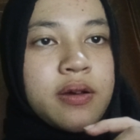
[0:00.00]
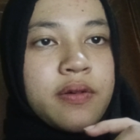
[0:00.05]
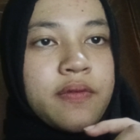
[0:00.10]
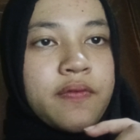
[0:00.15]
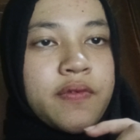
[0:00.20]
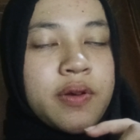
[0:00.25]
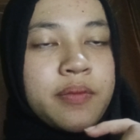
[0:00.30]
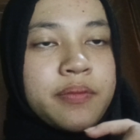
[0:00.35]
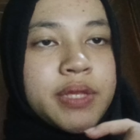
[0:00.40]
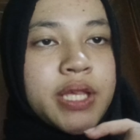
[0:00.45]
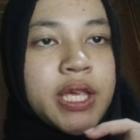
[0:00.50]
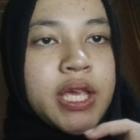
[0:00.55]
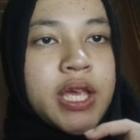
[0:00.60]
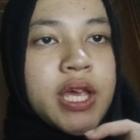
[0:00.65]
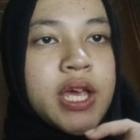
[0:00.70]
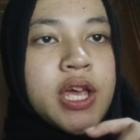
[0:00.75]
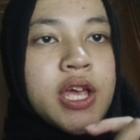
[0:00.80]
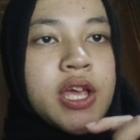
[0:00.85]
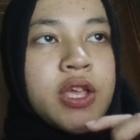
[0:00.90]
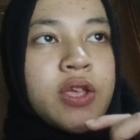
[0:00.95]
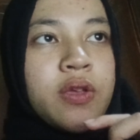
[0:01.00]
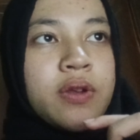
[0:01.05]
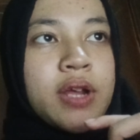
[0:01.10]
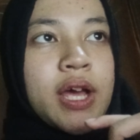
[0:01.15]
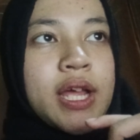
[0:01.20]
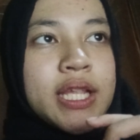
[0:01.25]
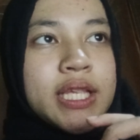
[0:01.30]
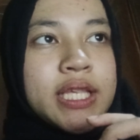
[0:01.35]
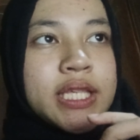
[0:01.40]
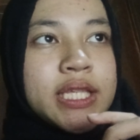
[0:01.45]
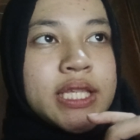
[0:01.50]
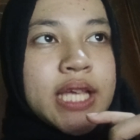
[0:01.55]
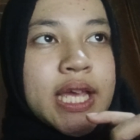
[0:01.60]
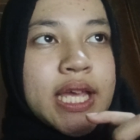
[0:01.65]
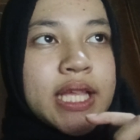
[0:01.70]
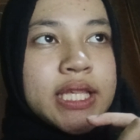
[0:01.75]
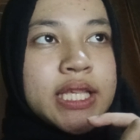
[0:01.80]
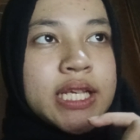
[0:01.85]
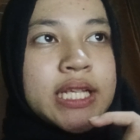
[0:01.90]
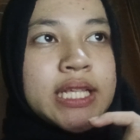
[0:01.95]
from the United
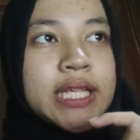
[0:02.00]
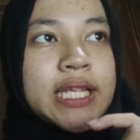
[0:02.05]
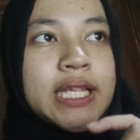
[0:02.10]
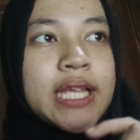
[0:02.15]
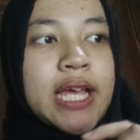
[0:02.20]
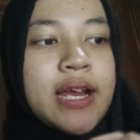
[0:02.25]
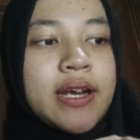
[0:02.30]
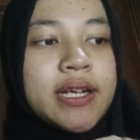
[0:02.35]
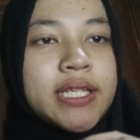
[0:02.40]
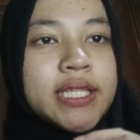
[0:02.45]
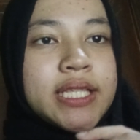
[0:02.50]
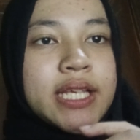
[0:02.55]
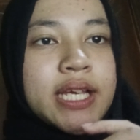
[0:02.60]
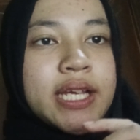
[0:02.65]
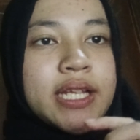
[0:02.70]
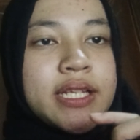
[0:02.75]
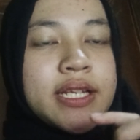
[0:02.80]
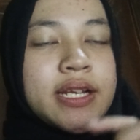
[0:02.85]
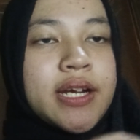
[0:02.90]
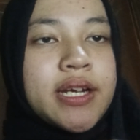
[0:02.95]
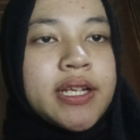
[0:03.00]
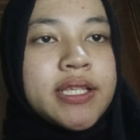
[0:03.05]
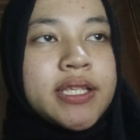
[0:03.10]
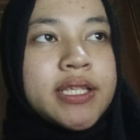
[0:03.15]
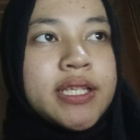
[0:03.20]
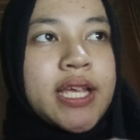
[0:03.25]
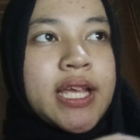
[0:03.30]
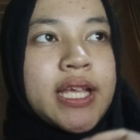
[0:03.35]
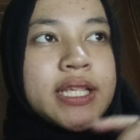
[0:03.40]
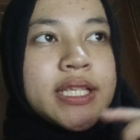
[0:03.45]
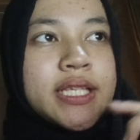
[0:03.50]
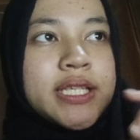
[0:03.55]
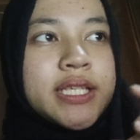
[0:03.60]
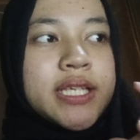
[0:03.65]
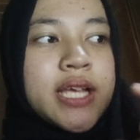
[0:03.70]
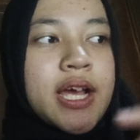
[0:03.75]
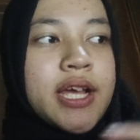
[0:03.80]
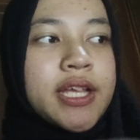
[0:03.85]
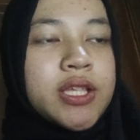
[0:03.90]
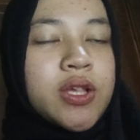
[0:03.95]
States Clean Air Standards
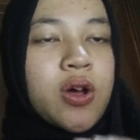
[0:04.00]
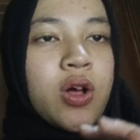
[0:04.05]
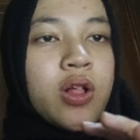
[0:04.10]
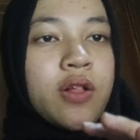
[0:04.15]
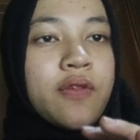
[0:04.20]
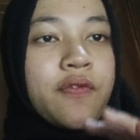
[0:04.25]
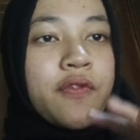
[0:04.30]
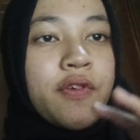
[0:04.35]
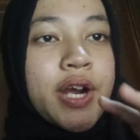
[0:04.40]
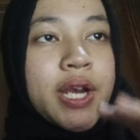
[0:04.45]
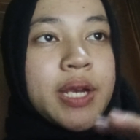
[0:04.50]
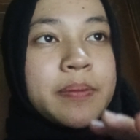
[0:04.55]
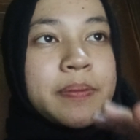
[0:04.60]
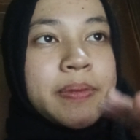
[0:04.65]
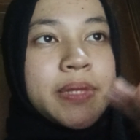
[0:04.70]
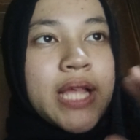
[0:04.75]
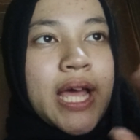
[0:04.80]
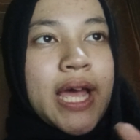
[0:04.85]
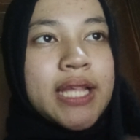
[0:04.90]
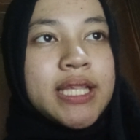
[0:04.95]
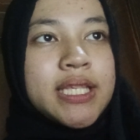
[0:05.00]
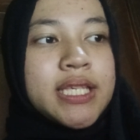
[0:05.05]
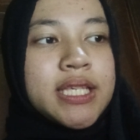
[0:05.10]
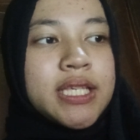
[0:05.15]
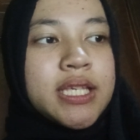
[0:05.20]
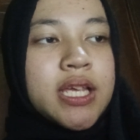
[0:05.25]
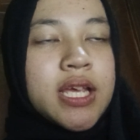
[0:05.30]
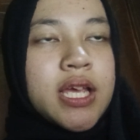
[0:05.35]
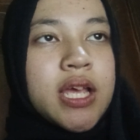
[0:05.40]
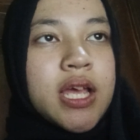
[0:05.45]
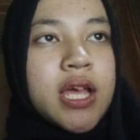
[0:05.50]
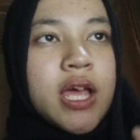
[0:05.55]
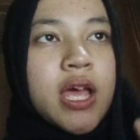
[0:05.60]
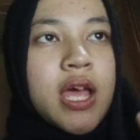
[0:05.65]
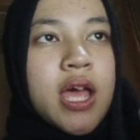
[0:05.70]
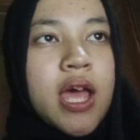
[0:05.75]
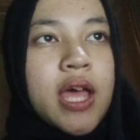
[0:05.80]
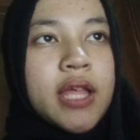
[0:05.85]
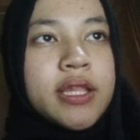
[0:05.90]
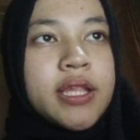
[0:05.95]
inside all foreign plants.
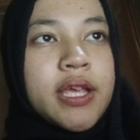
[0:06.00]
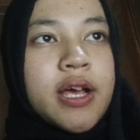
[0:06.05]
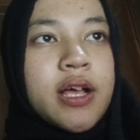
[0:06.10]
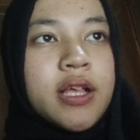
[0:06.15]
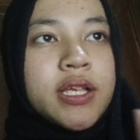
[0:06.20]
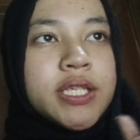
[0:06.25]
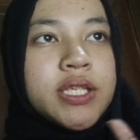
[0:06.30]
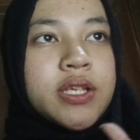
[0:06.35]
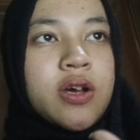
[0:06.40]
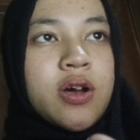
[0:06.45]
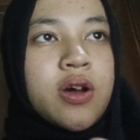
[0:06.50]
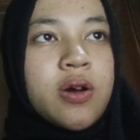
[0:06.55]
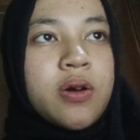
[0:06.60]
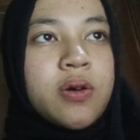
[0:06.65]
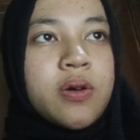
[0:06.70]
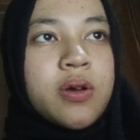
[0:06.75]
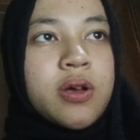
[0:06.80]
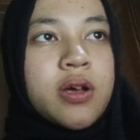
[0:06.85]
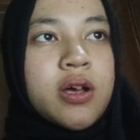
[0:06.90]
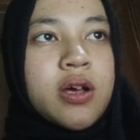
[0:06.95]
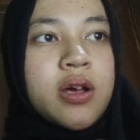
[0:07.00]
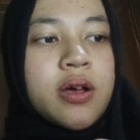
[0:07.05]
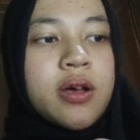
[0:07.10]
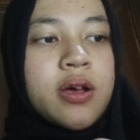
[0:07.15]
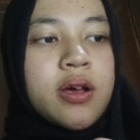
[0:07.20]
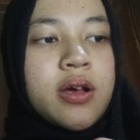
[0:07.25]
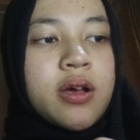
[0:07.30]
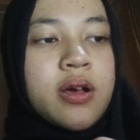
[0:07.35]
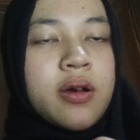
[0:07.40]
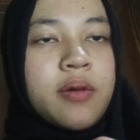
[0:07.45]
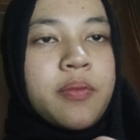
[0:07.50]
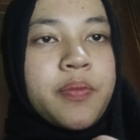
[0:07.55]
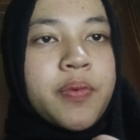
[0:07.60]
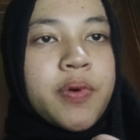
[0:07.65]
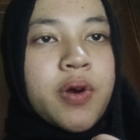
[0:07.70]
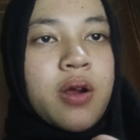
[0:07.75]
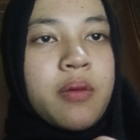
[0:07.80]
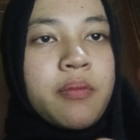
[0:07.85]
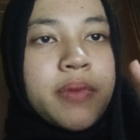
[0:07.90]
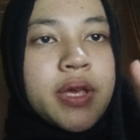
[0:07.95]
And they also
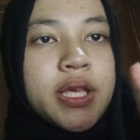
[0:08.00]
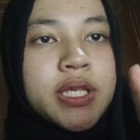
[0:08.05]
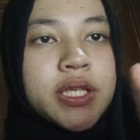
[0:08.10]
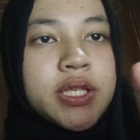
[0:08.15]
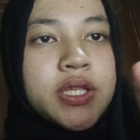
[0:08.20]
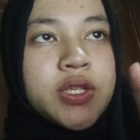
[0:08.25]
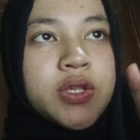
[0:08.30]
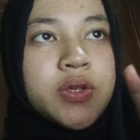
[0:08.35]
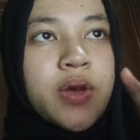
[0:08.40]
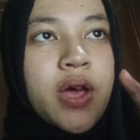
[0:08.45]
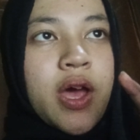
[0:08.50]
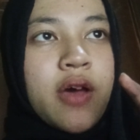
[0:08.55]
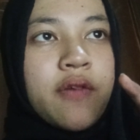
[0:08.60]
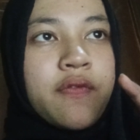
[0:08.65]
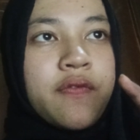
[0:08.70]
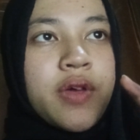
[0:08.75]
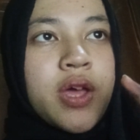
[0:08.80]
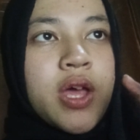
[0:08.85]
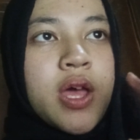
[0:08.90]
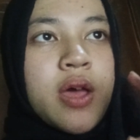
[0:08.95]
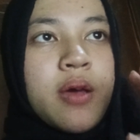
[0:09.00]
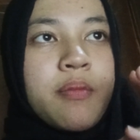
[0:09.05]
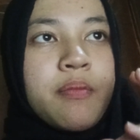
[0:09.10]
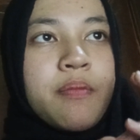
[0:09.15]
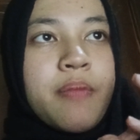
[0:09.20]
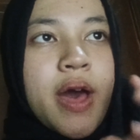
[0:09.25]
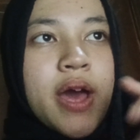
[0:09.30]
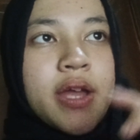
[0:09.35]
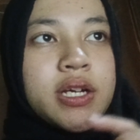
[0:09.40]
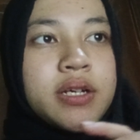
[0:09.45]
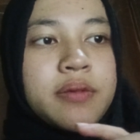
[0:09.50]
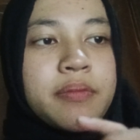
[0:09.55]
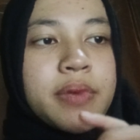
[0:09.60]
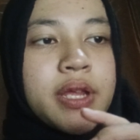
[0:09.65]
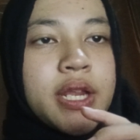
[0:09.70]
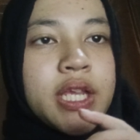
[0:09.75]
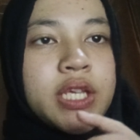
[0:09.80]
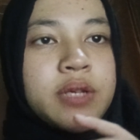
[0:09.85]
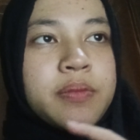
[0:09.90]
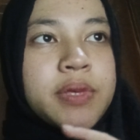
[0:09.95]
promise to have better
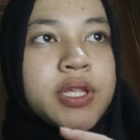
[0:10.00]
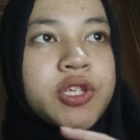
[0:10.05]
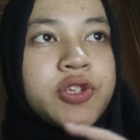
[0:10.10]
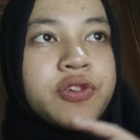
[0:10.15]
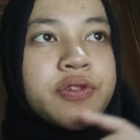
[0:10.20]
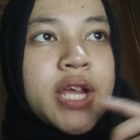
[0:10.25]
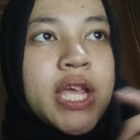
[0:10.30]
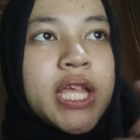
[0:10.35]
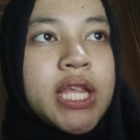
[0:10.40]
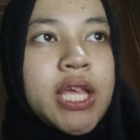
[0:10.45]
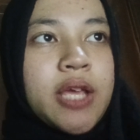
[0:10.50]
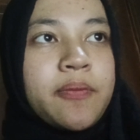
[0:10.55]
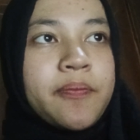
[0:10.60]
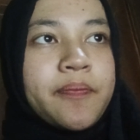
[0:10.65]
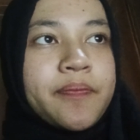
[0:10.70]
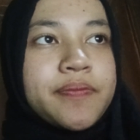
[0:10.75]
management training.